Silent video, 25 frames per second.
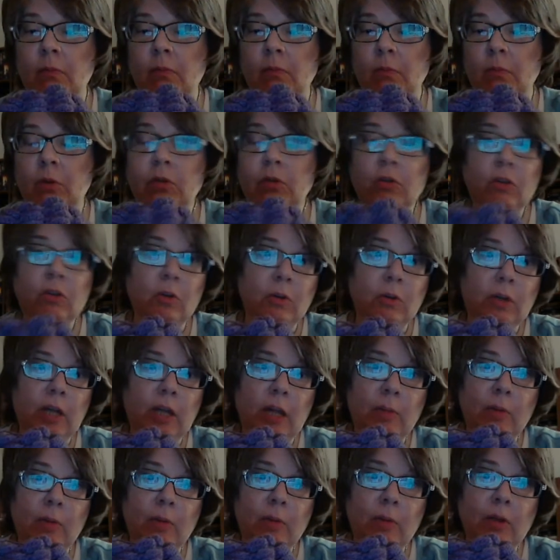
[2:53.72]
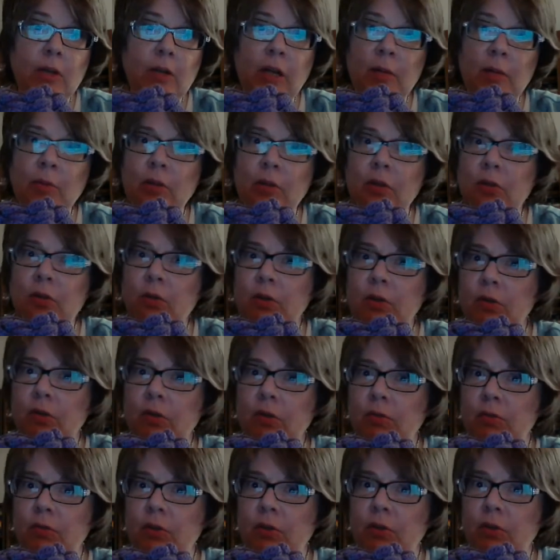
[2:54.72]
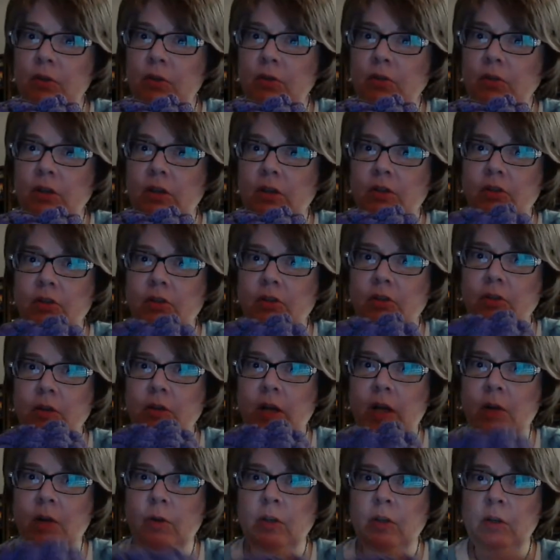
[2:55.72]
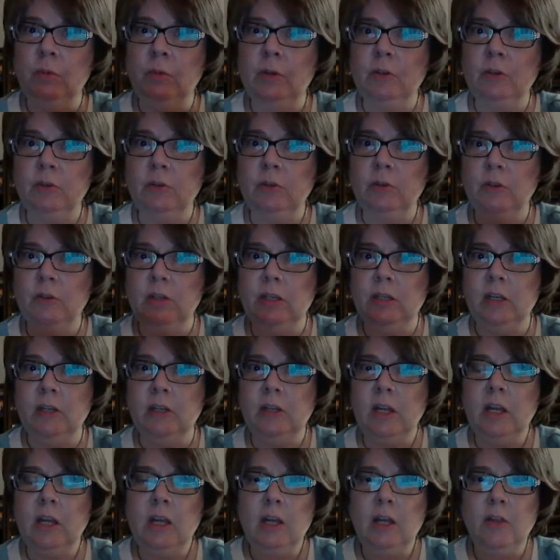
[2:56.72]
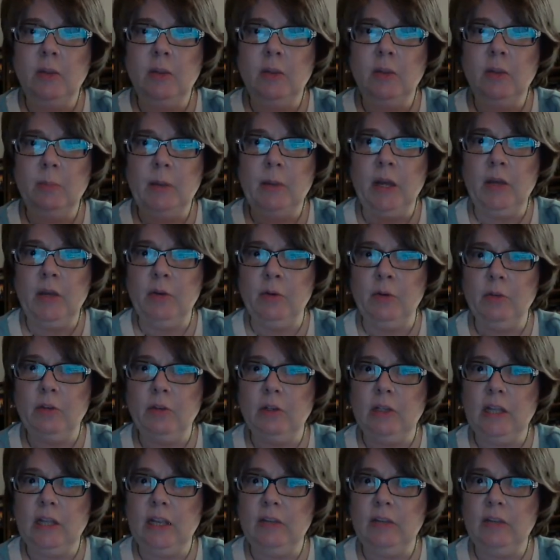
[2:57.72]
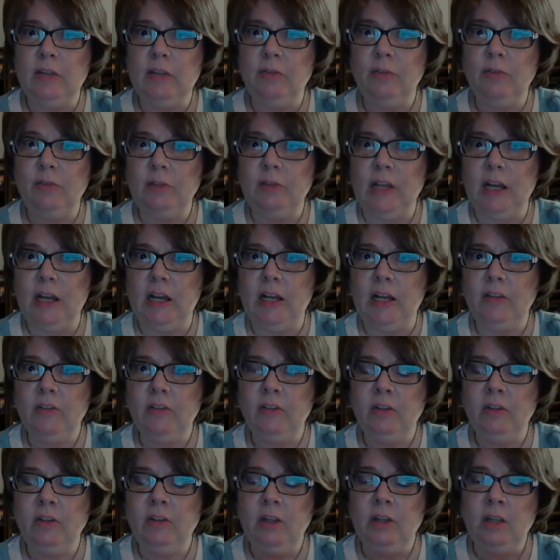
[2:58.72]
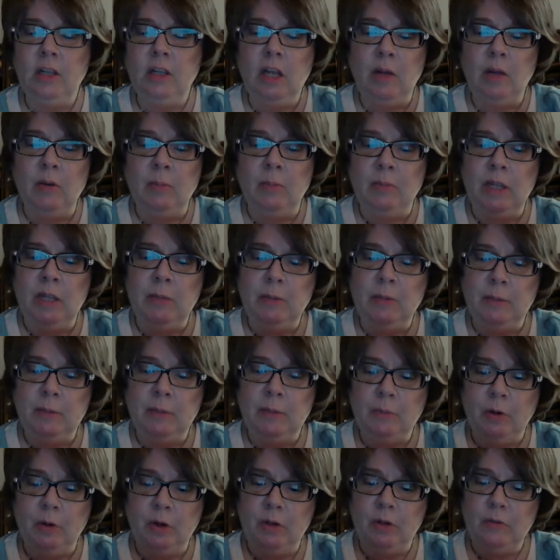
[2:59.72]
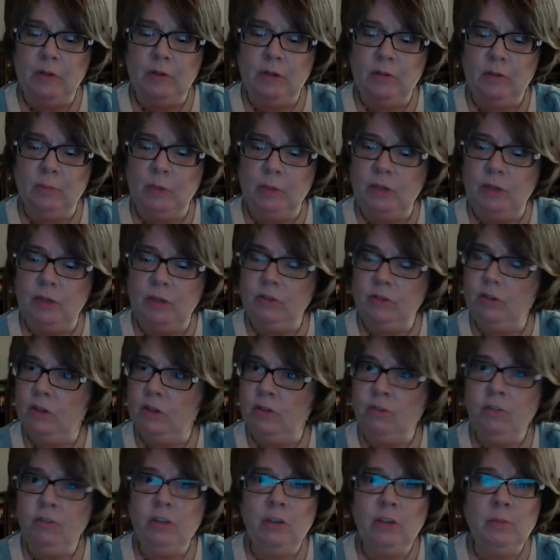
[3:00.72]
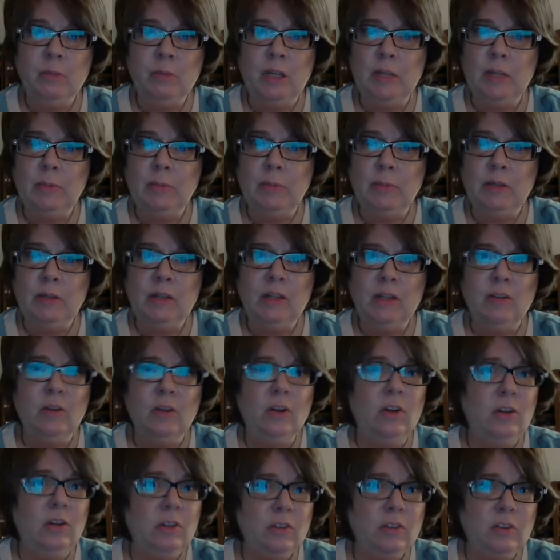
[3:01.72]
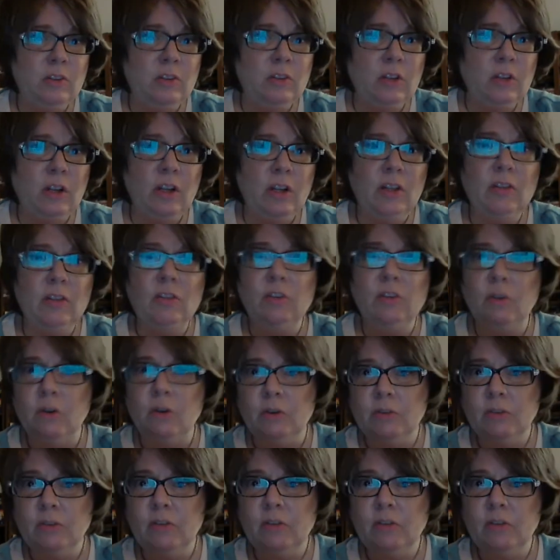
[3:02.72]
Which is okay, but I'm a little confused as to how anyone could get the pattern to lay flat. And maybe part of it is my tension, maybe, hook size, yarn